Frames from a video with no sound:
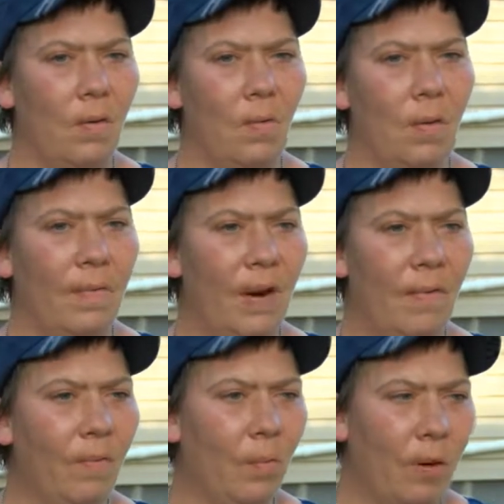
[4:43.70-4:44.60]
We've
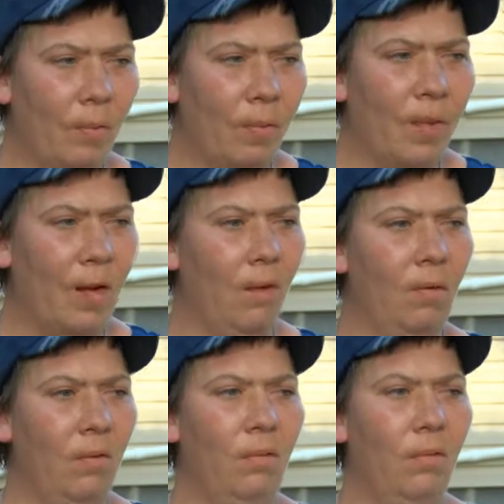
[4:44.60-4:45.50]
never went
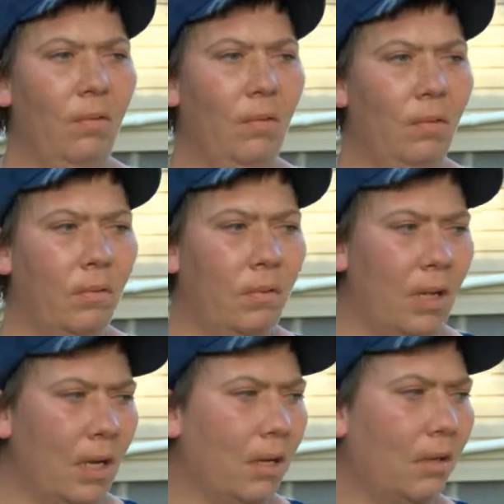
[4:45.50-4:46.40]
without,
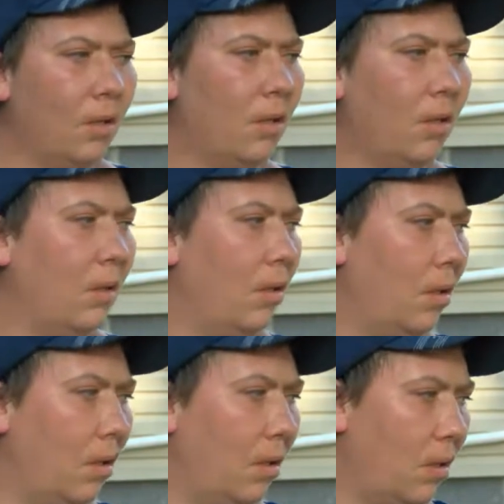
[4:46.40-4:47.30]
thanks
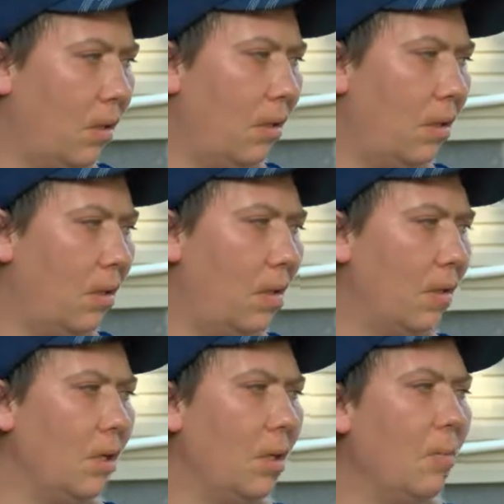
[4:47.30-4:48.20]
to
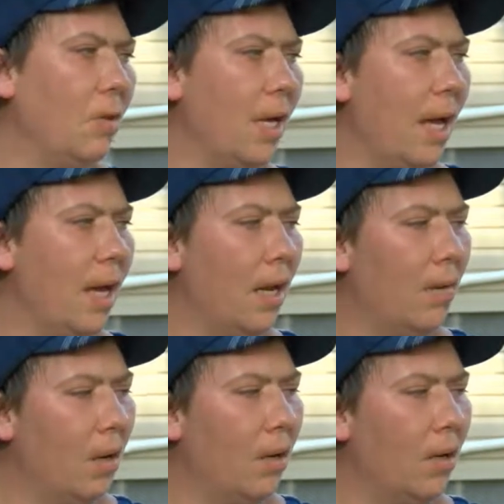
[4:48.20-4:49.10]
Summer's daddy
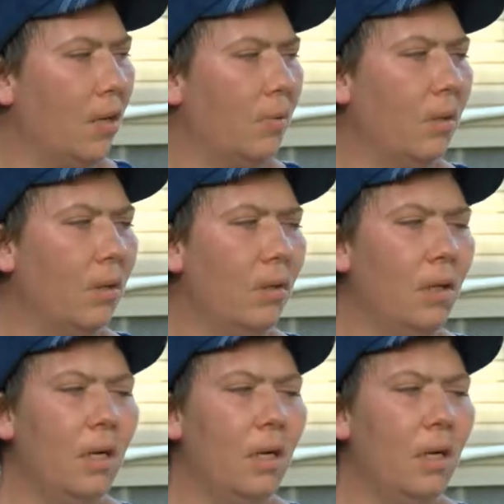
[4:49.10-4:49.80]
and my husband.